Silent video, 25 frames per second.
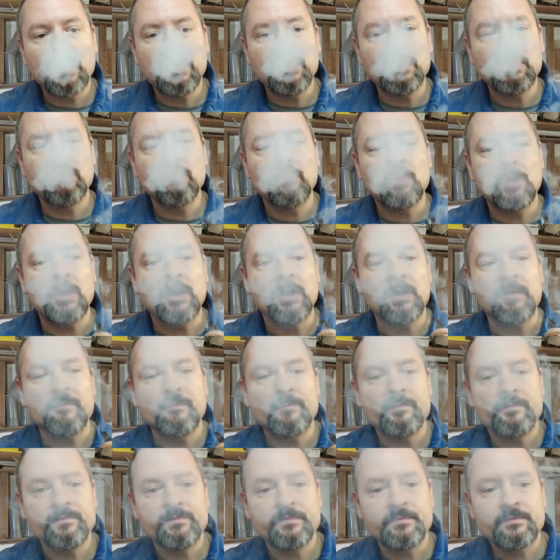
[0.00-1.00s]
In a way,
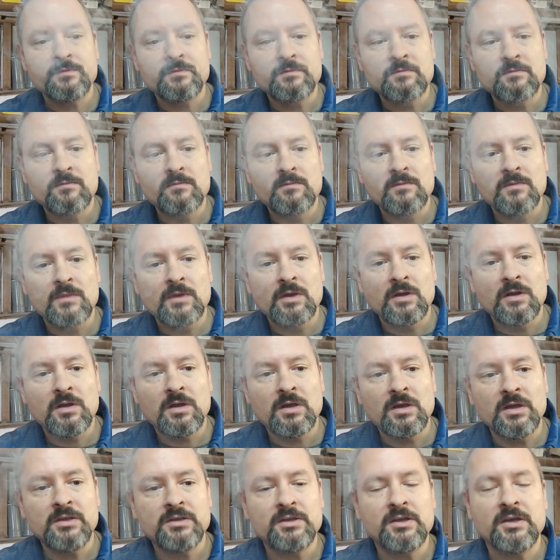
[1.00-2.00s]

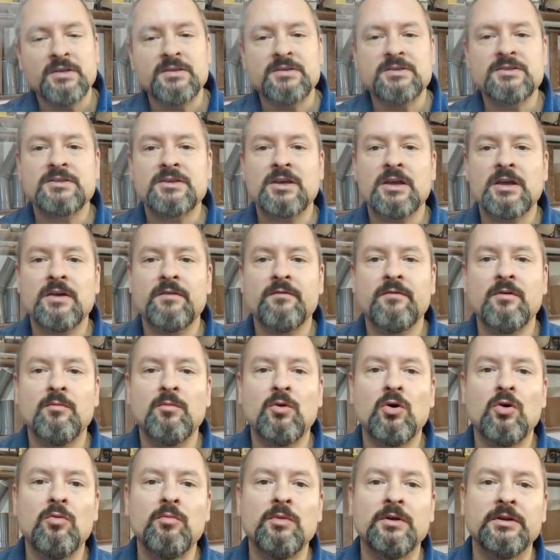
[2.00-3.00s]
it can save a
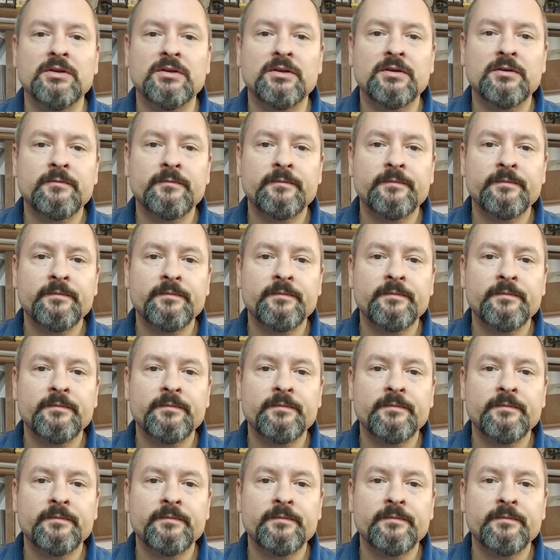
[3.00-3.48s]
moment